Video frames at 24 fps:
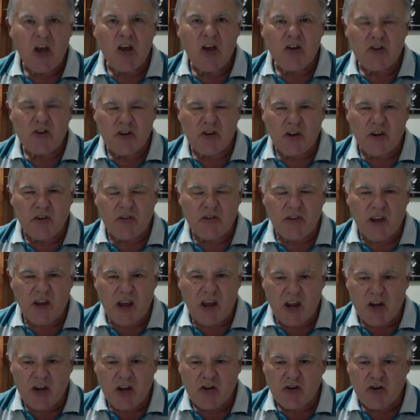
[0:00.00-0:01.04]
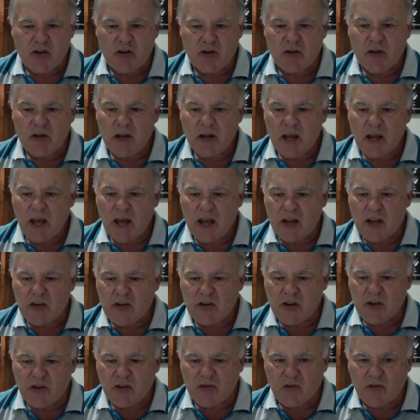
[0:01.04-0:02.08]
chess engine at
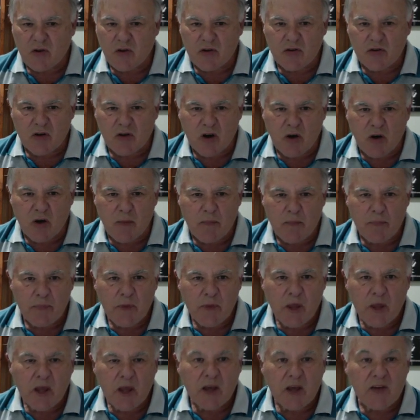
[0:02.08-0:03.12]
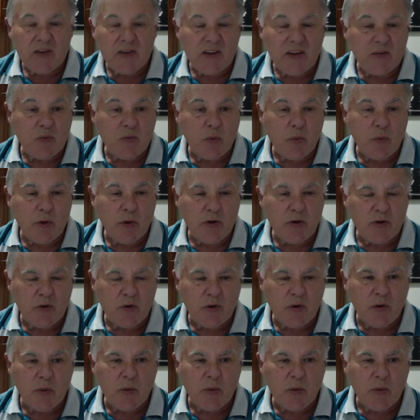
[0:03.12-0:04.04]
chess.com, because that's what we're doing.